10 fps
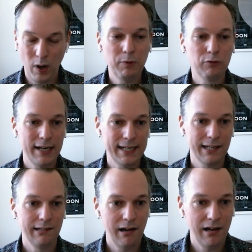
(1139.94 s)
when we're
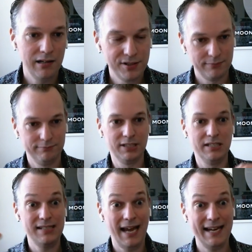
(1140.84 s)
writing a large
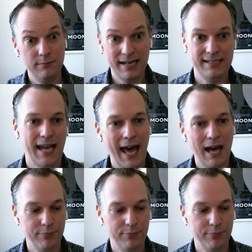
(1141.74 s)
container-based